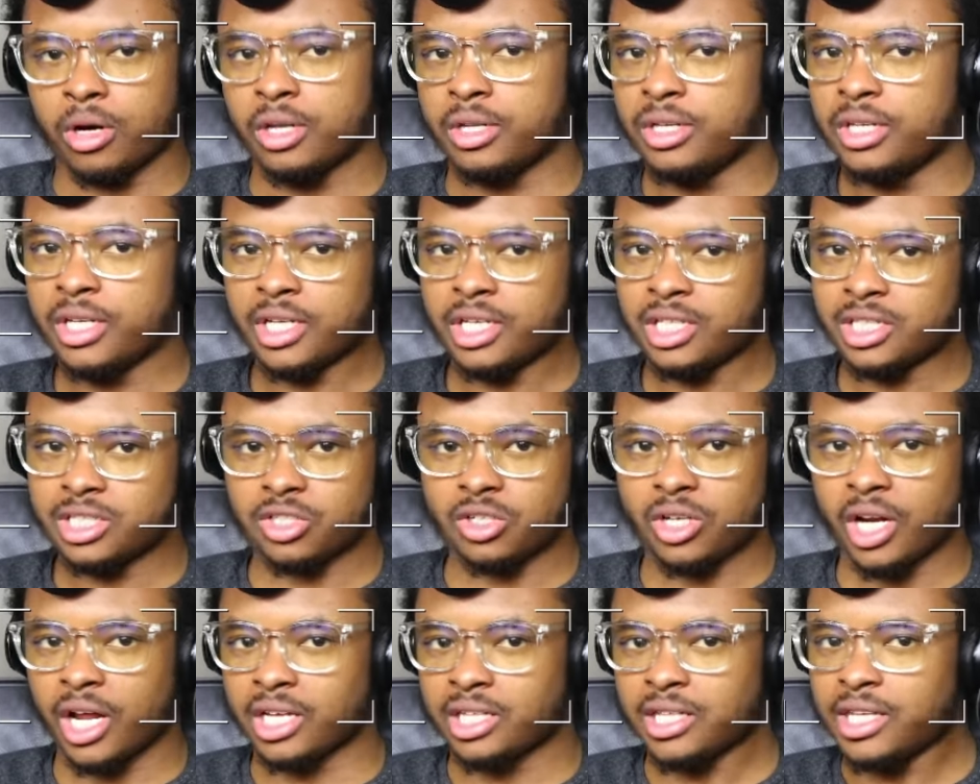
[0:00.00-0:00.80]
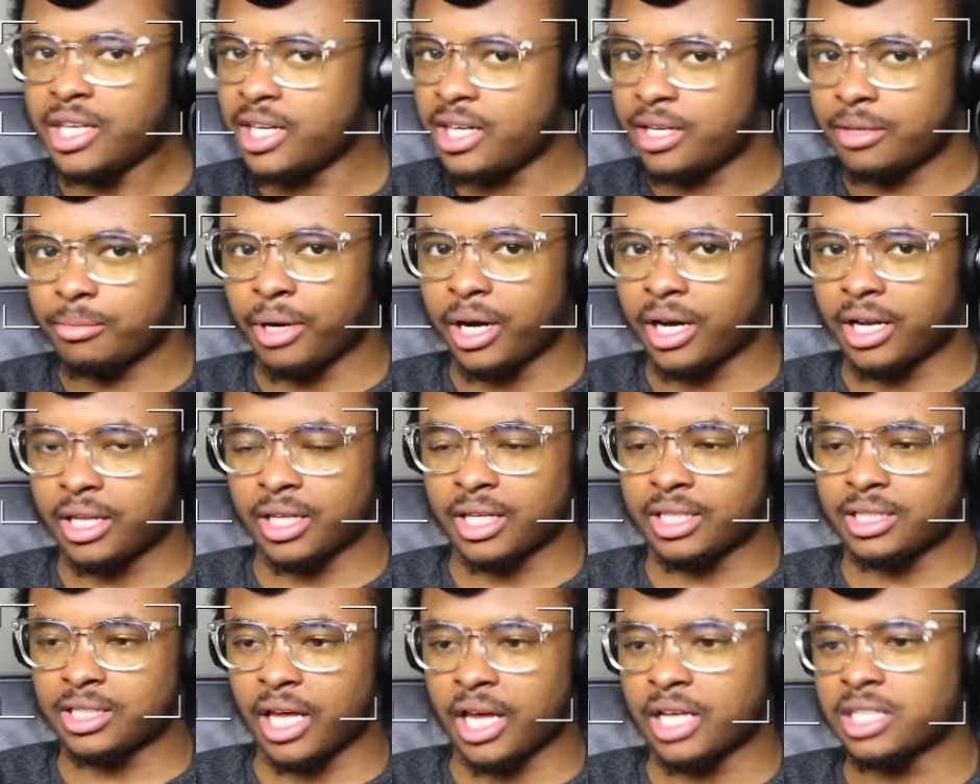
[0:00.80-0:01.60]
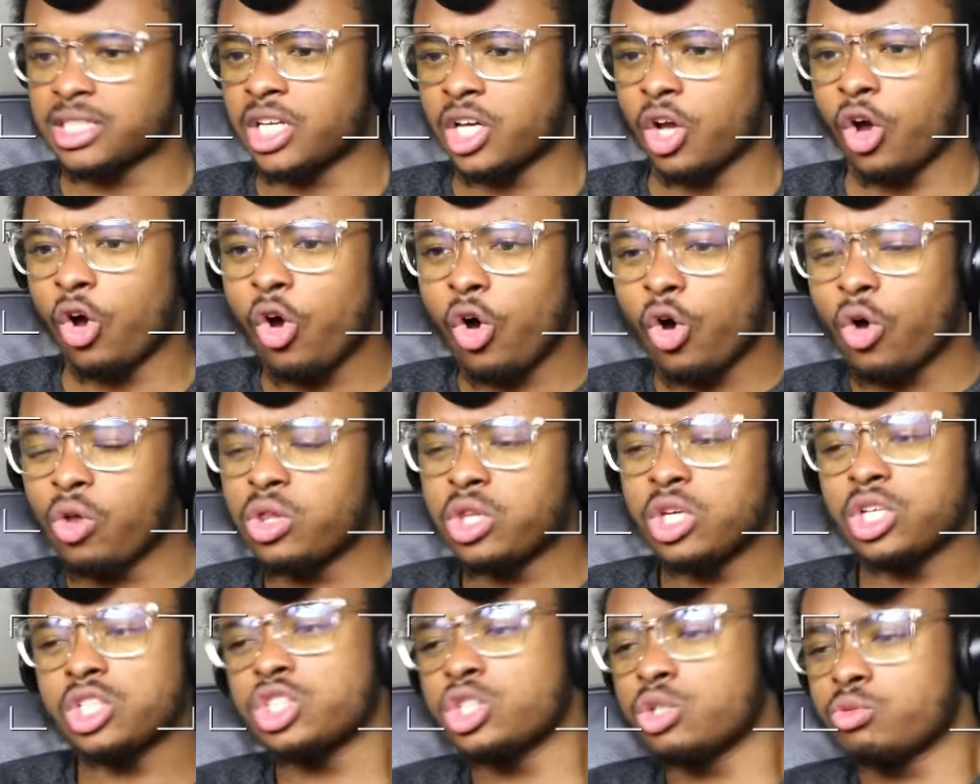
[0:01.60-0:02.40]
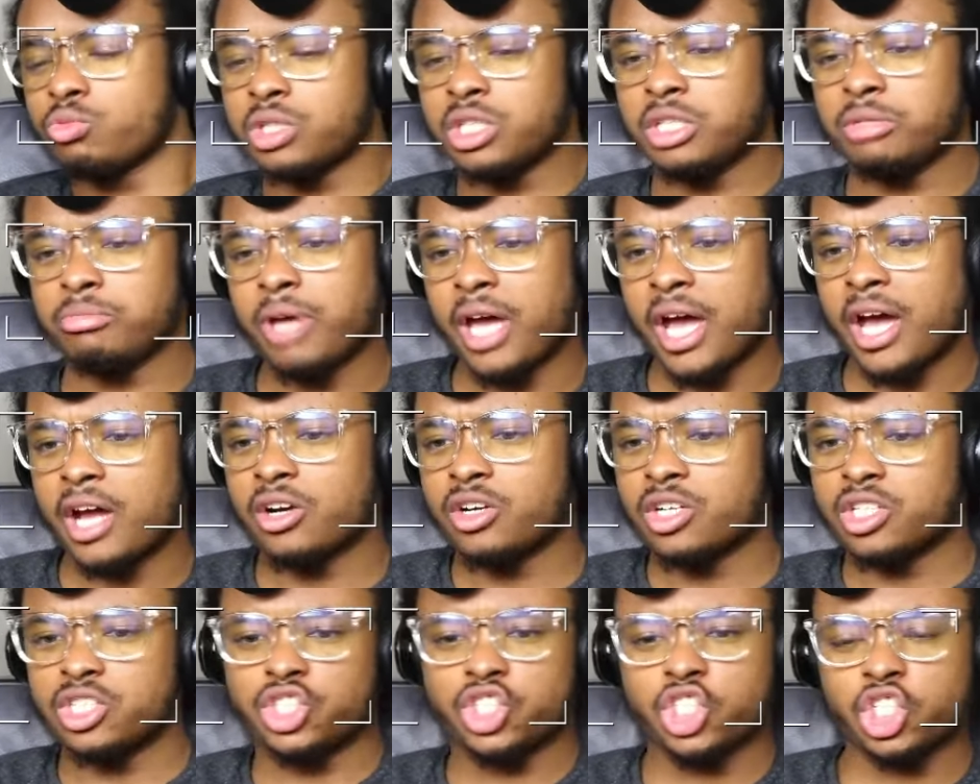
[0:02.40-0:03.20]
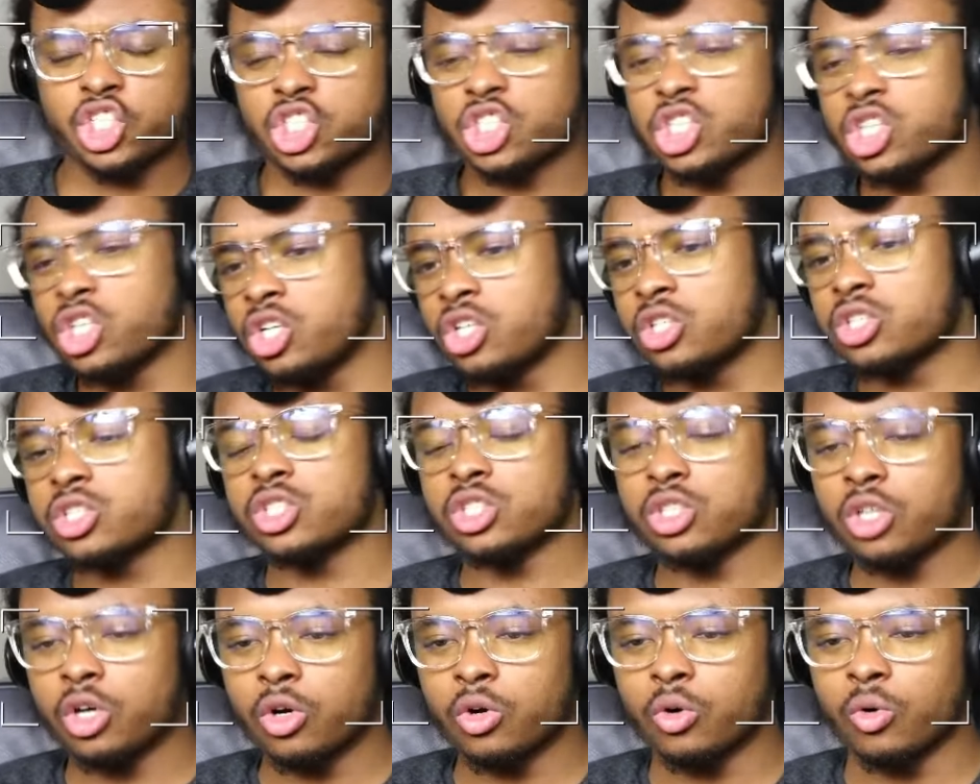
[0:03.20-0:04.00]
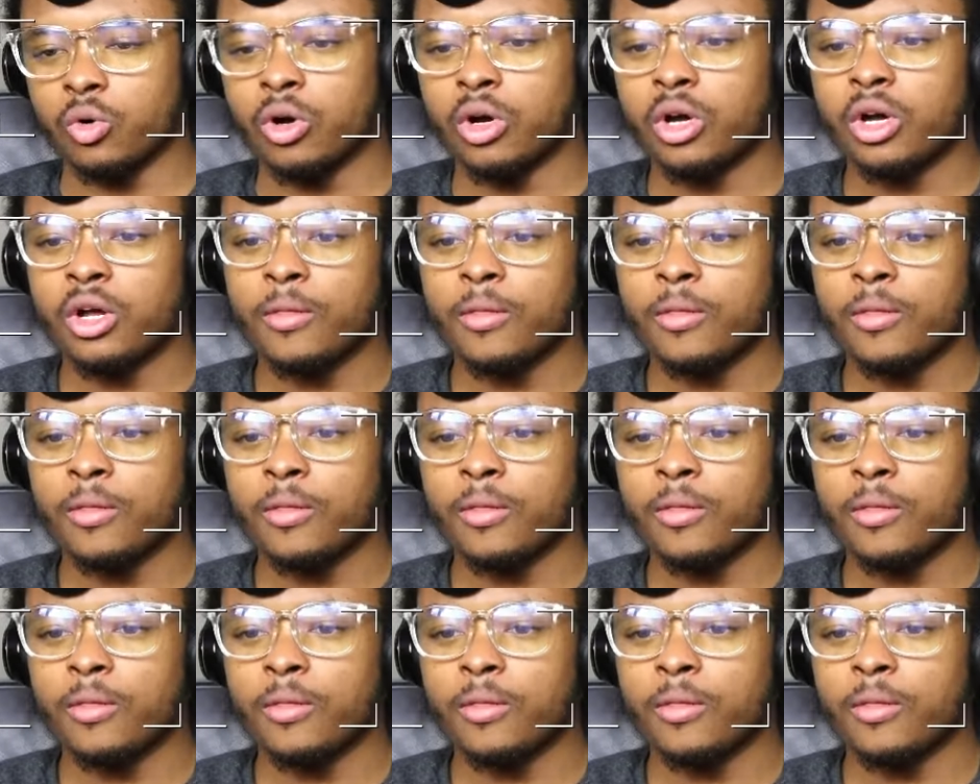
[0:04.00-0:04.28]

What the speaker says: Niggas are not thinking about it like that. It's like, oh, looks don't really matter. It's just looks. No.